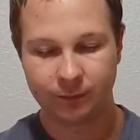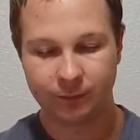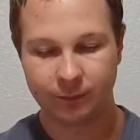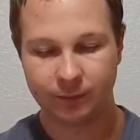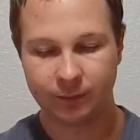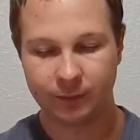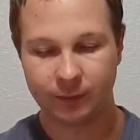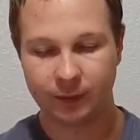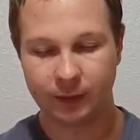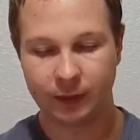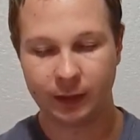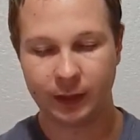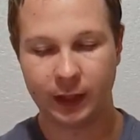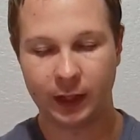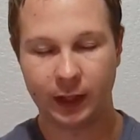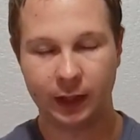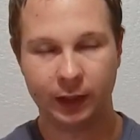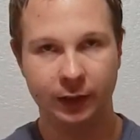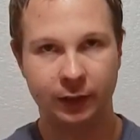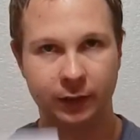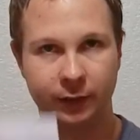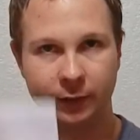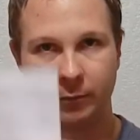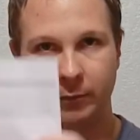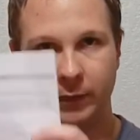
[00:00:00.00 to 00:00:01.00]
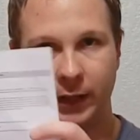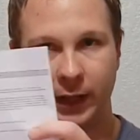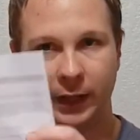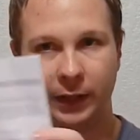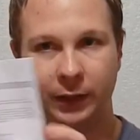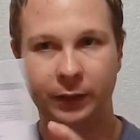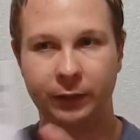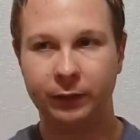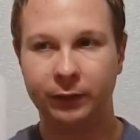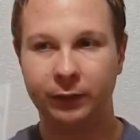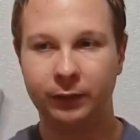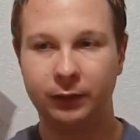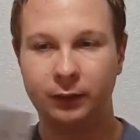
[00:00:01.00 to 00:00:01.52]
You got your
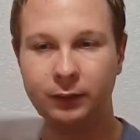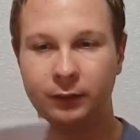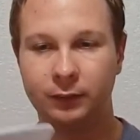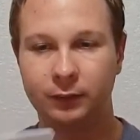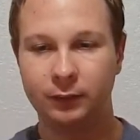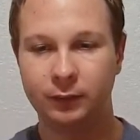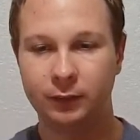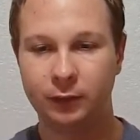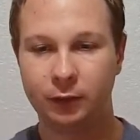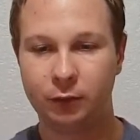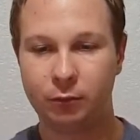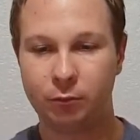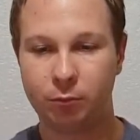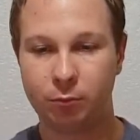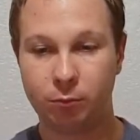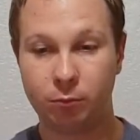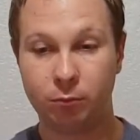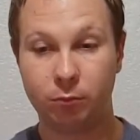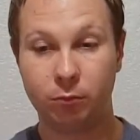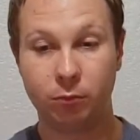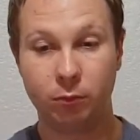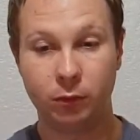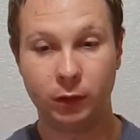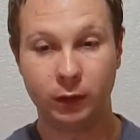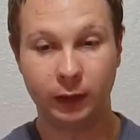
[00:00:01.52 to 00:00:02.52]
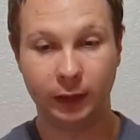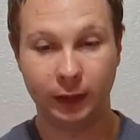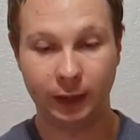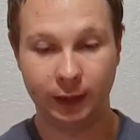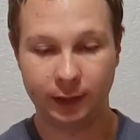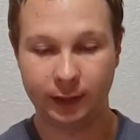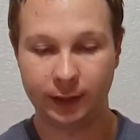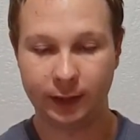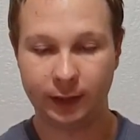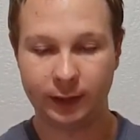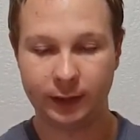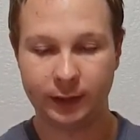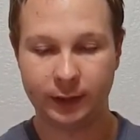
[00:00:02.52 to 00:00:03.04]
manual, really
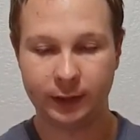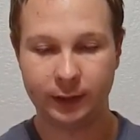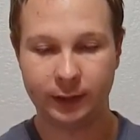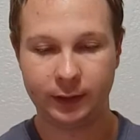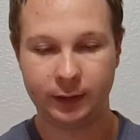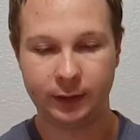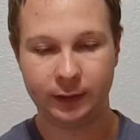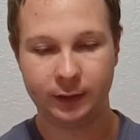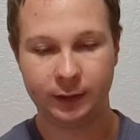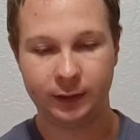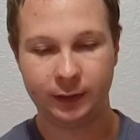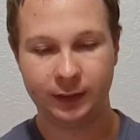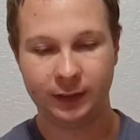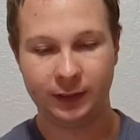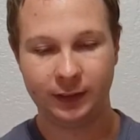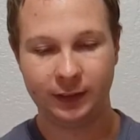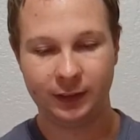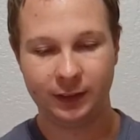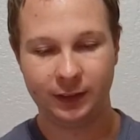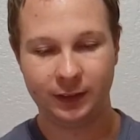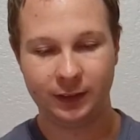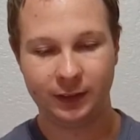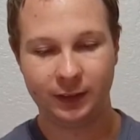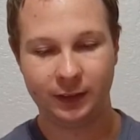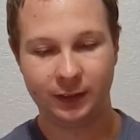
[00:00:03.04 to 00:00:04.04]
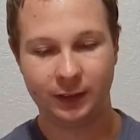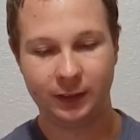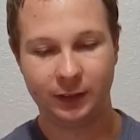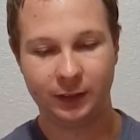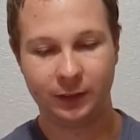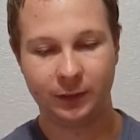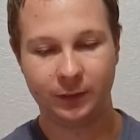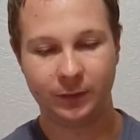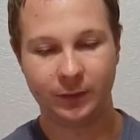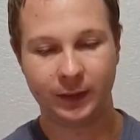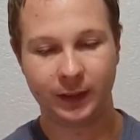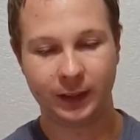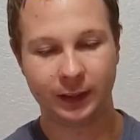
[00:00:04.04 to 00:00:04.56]
thick.
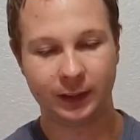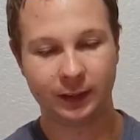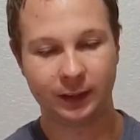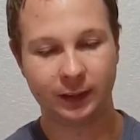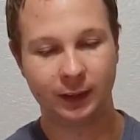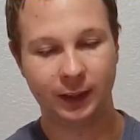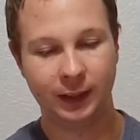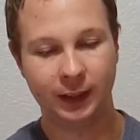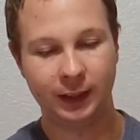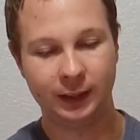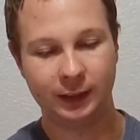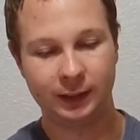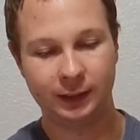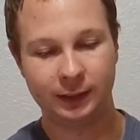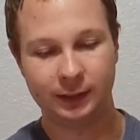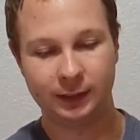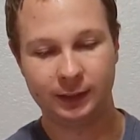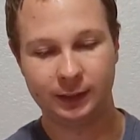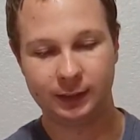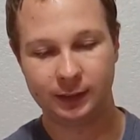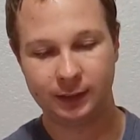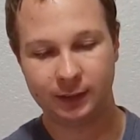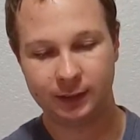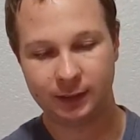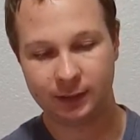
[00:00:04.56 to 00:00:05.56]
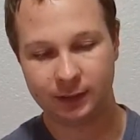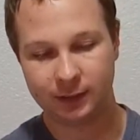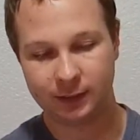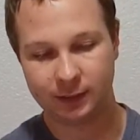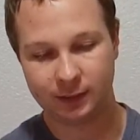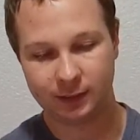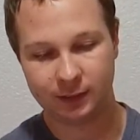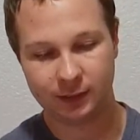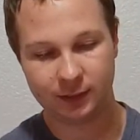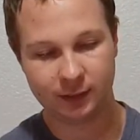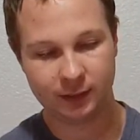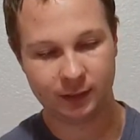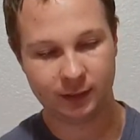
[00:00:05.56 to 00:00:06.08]
Quick glance.
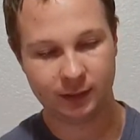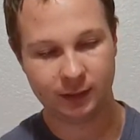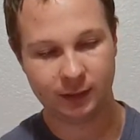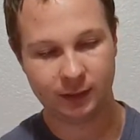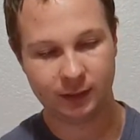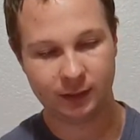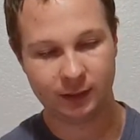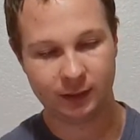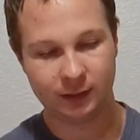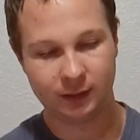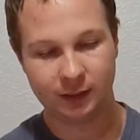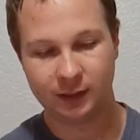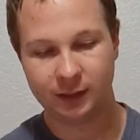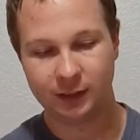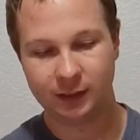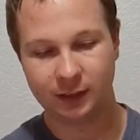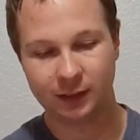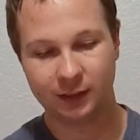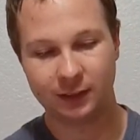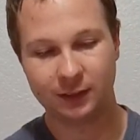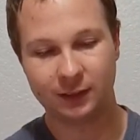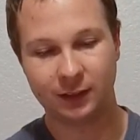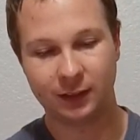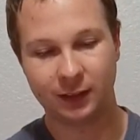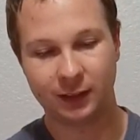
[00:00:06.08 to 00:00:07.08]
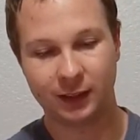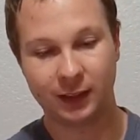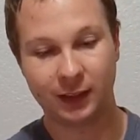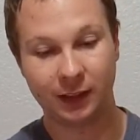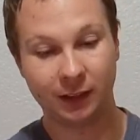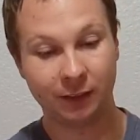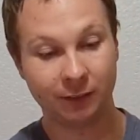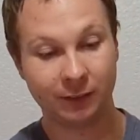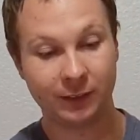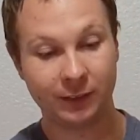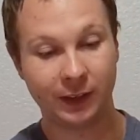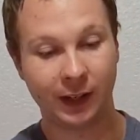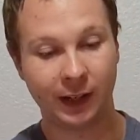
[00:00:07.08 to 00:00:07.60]
There's a lot of
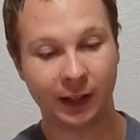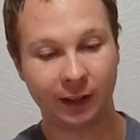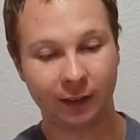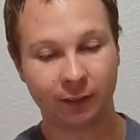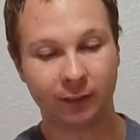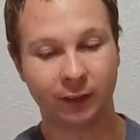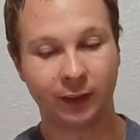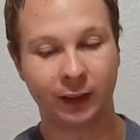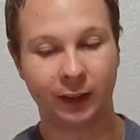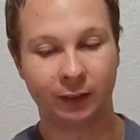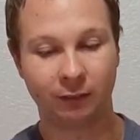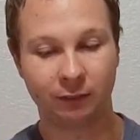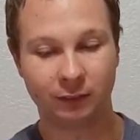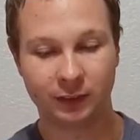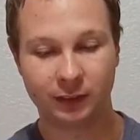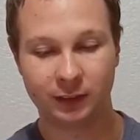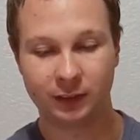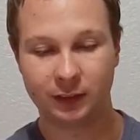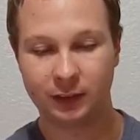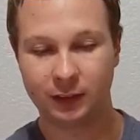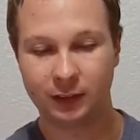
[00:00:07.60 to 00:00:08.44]
diagrams.